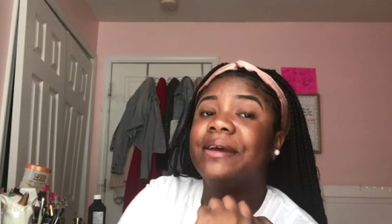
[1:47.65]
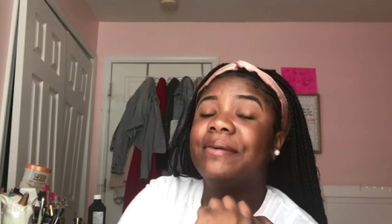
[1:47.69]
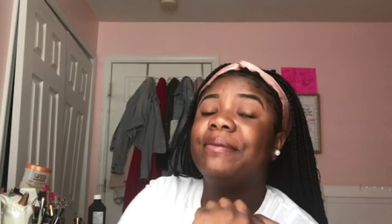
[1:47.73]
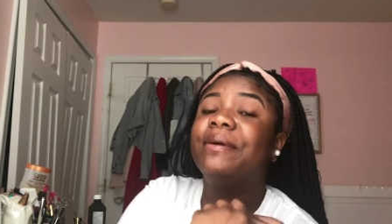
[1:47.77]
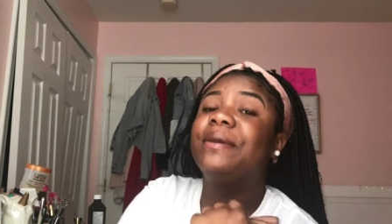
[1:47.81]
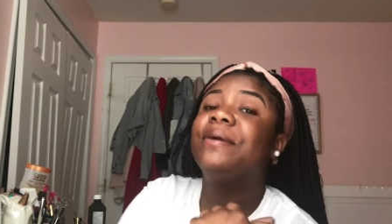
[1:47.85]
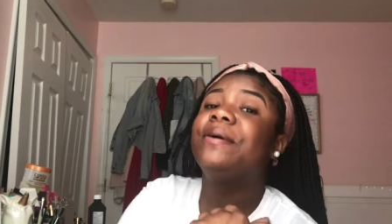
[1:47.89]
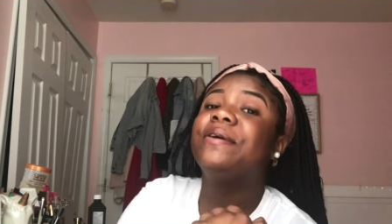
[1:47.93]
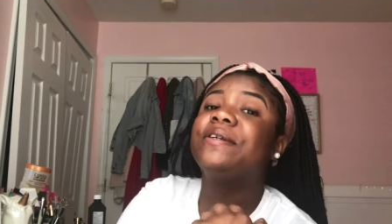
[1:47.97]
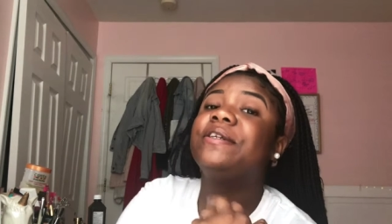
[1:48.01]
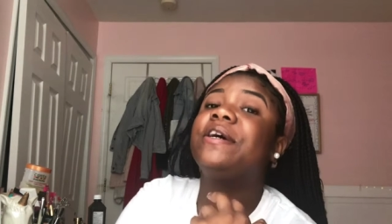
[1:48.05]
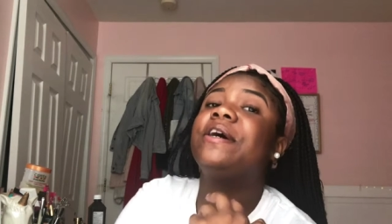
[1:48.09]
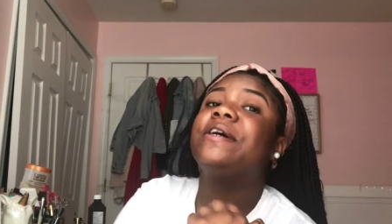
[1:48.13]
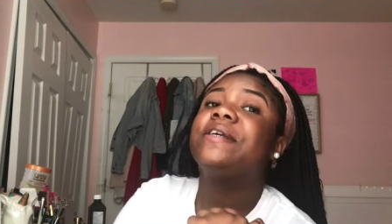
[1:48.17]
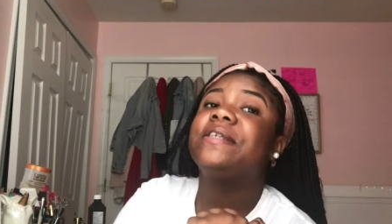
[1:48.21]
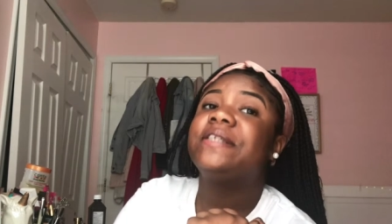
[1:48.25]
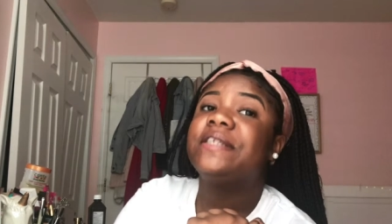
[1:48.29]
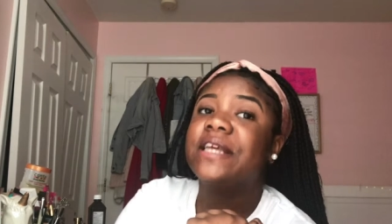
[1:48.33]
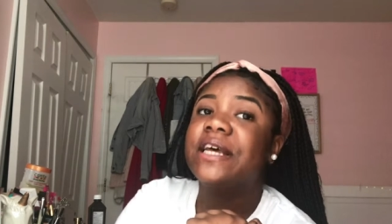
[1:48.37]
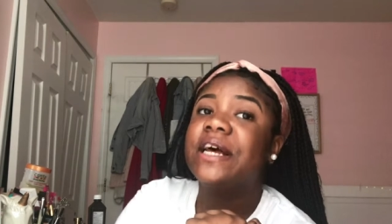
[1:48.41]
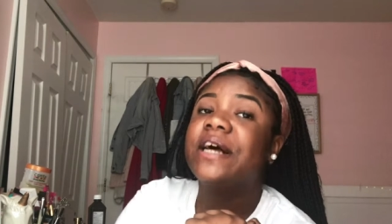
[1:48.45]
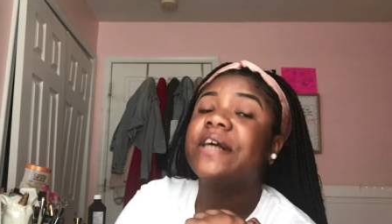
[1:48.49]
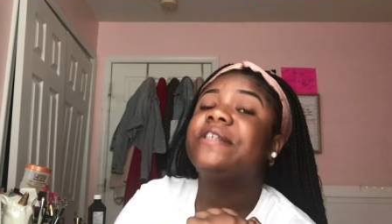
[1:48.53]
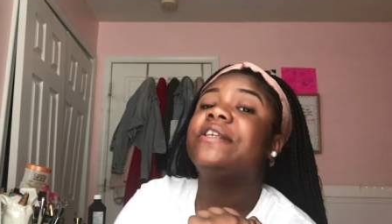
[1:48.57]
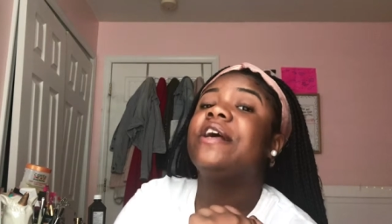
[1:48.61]
but it was on
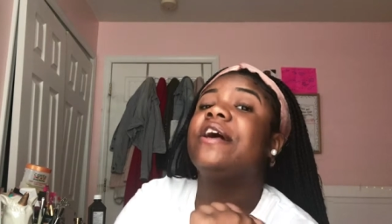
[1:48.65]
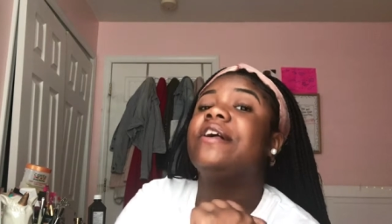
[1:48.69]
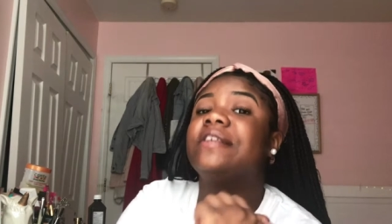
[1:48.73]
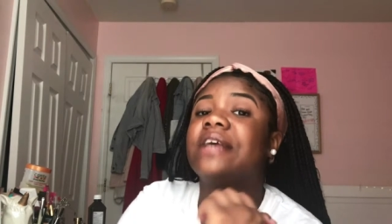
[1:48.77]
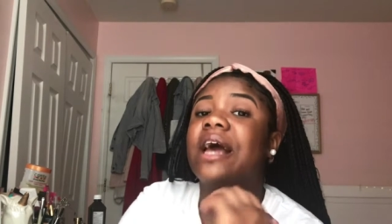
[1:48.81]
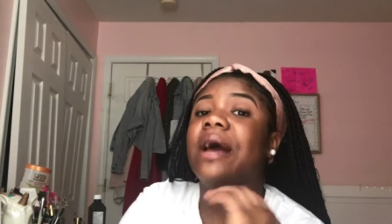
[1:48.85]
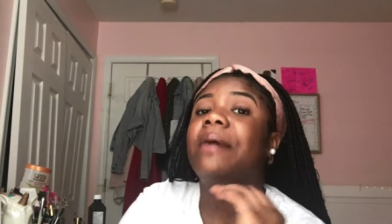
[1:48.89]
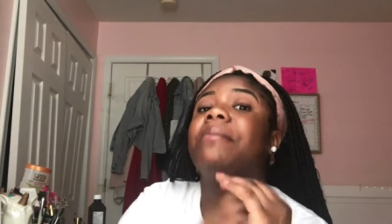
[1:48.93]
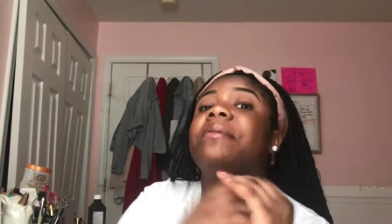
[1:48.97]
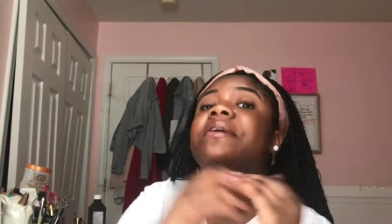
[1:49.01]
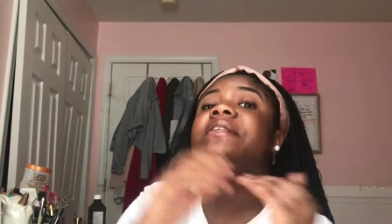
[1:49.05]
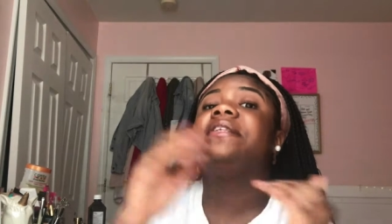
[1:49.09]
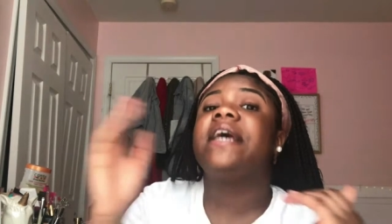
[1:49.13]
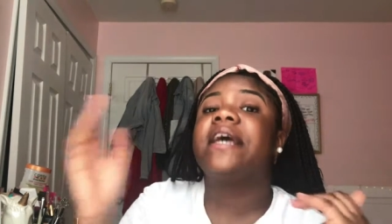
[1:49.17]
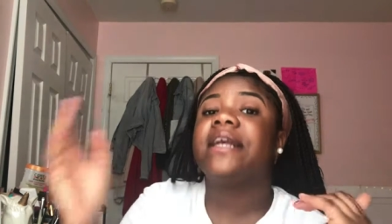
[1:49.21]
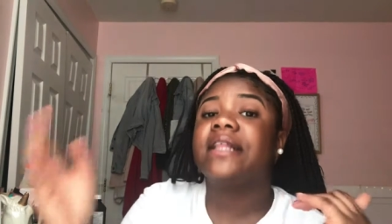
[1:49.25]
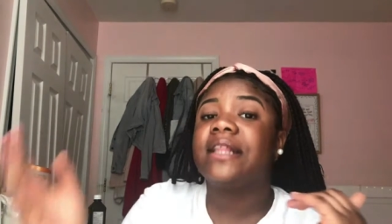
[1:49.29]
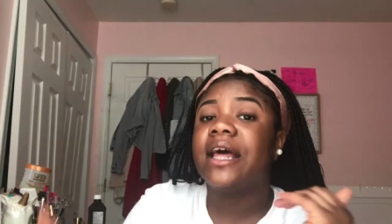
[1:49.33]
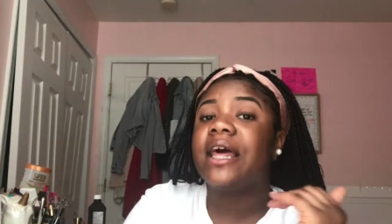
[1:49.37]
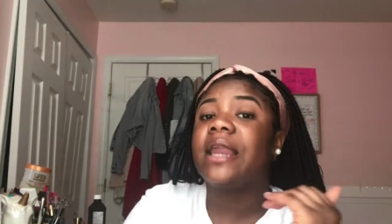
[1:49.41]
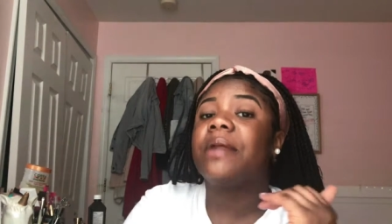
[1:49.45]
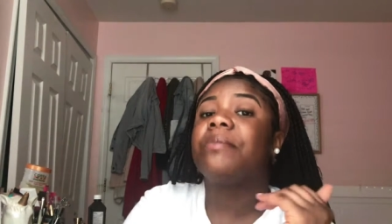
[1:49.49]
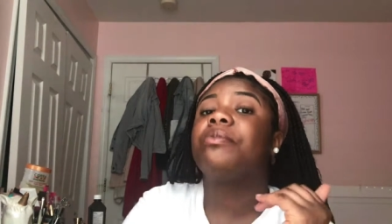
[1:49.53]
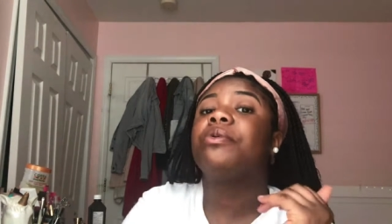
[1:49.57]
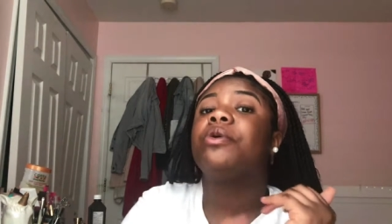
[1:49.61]
sale, so I was like, I'm gonna take
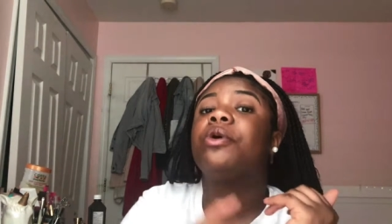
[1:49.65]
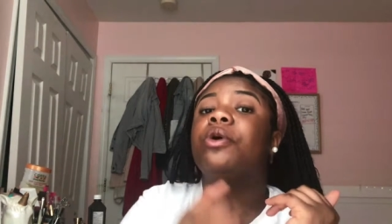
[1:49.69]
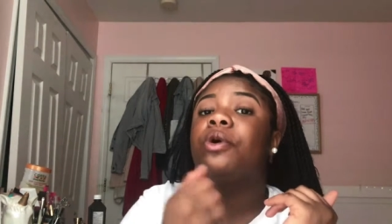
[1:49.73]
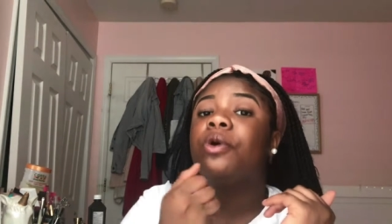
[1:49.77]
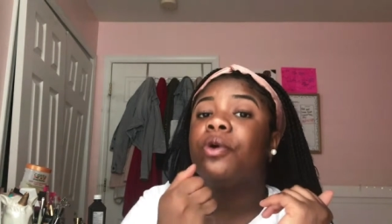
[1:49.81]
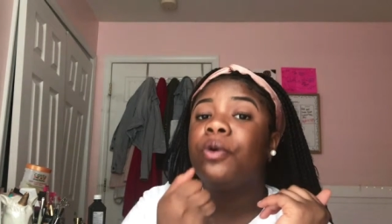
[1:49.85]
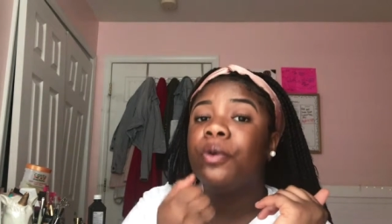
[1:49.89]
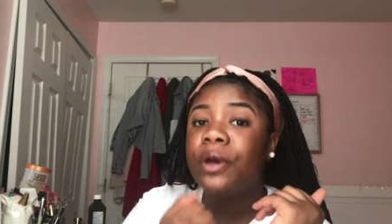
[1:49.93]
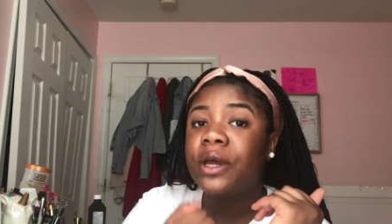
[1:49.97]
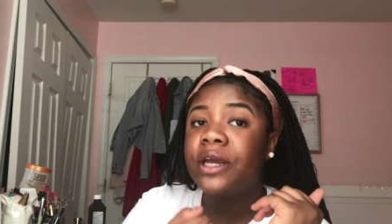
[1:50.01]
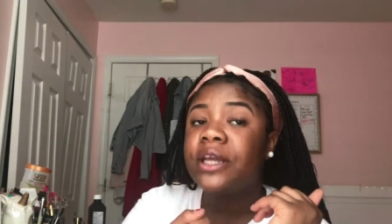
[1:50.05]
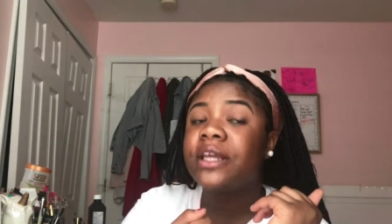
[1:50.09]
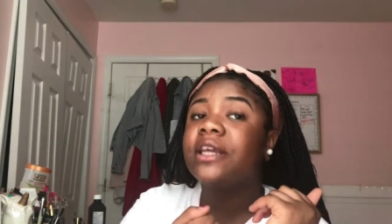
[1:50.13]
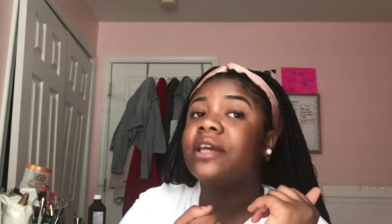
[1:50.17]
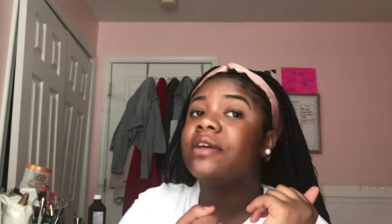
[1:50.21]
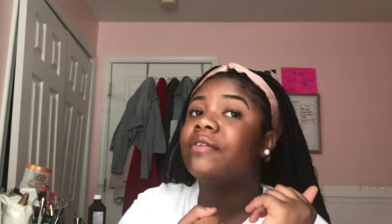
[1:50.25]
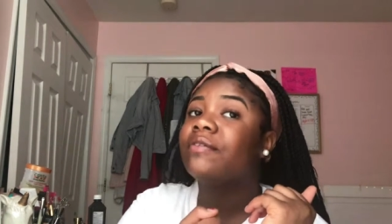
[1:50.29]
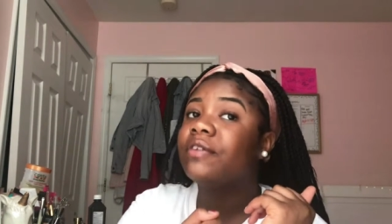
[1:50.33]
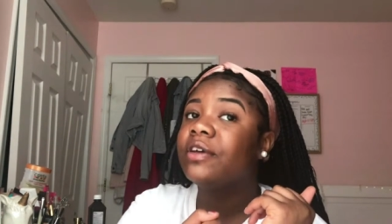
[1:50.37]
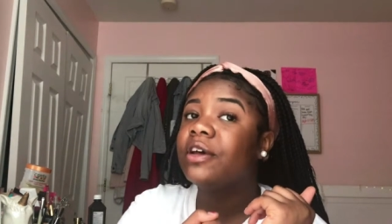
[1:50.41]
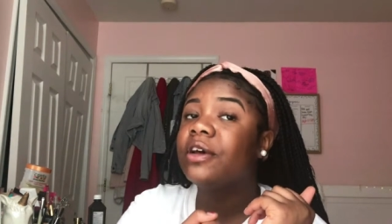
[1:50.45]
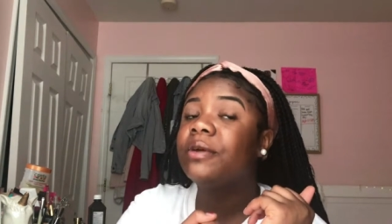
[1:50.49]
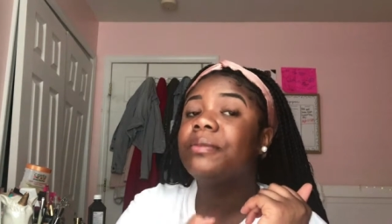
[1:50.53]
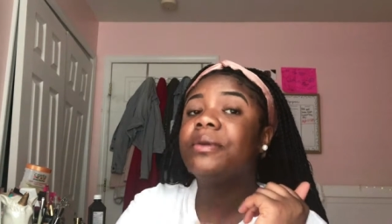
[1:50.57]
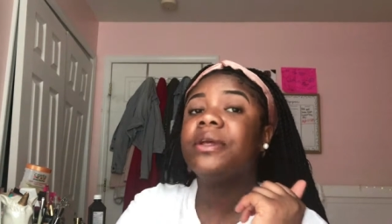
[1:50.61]
that up real quick. You
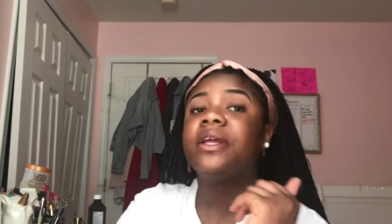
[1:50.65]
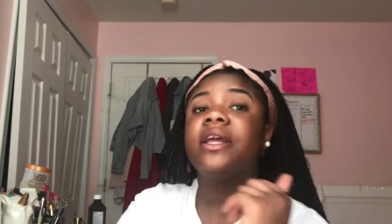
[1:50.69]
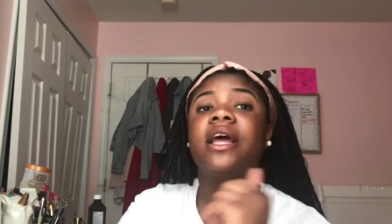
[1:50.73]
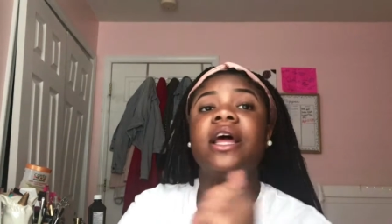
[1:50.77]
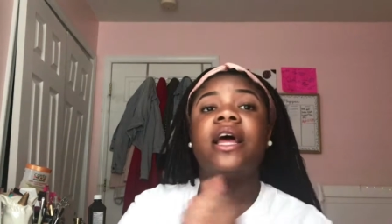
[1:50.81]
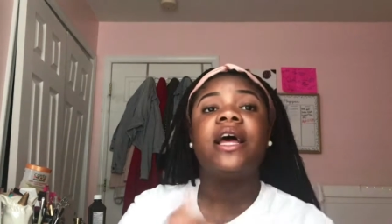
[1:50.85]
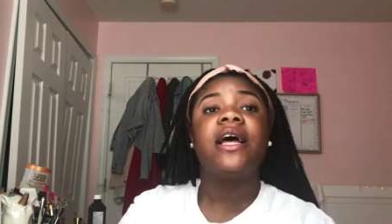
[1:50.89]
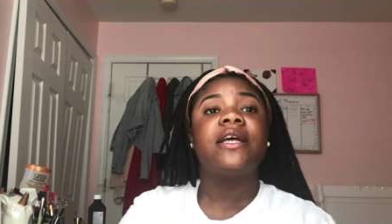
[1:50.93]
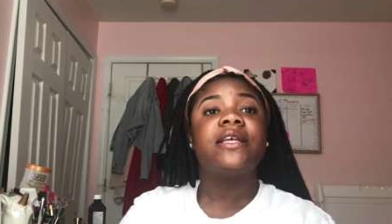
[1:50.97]
feel me?